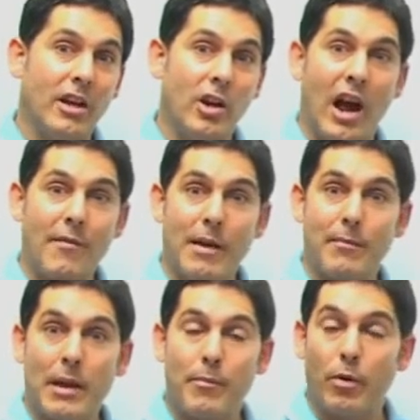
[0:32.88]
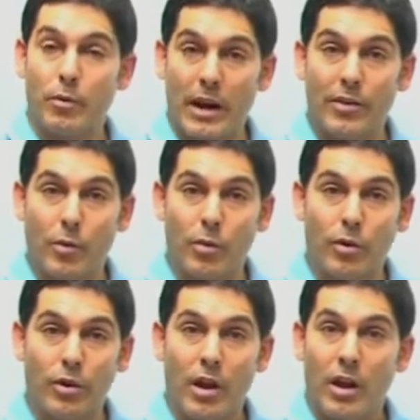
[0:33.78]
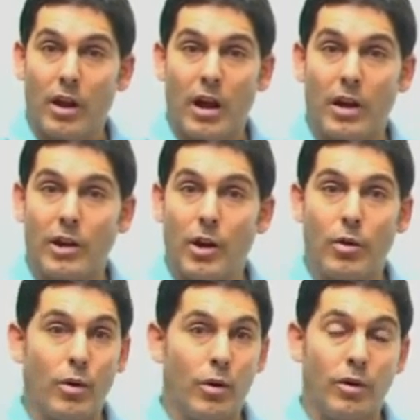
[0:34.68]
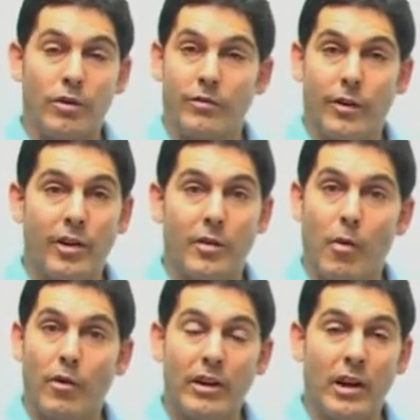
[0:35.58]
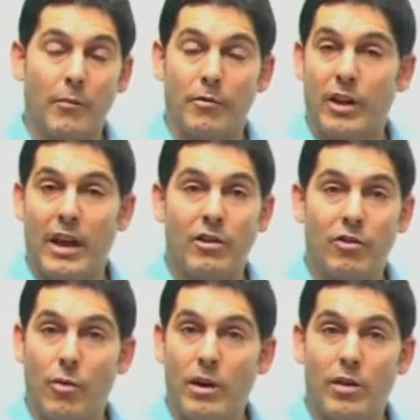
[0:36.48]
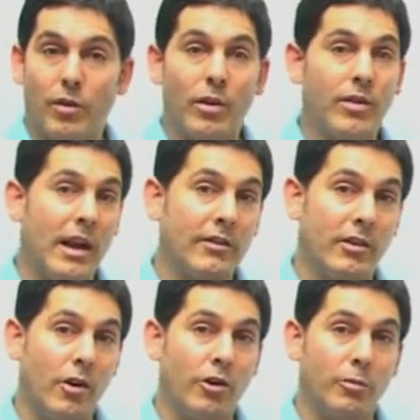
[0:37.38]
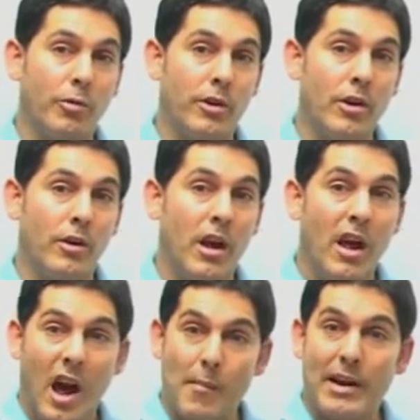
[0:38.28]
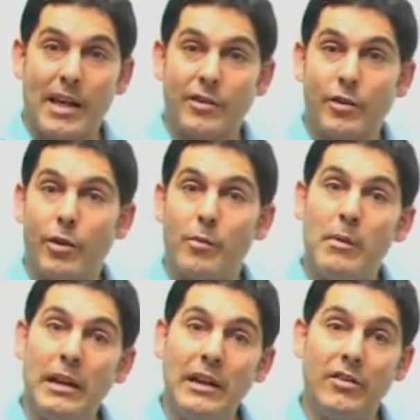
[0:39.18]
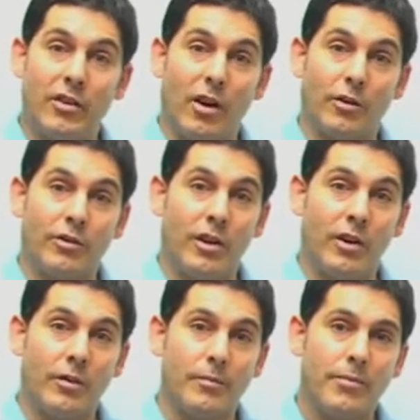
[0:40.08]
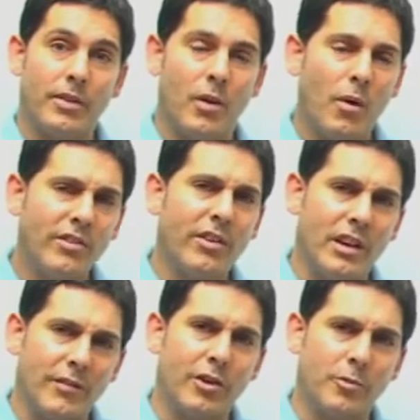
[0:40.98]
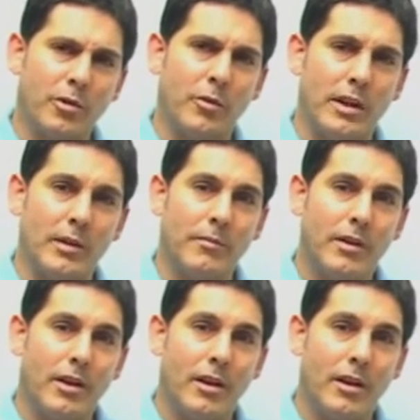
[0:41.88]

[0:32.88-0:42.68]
You know, I've met people around the world, who earn very small income, $10,000, $20,000, $30,000 per year. I've met others who earn millions of dollars a year. What's the difference between them?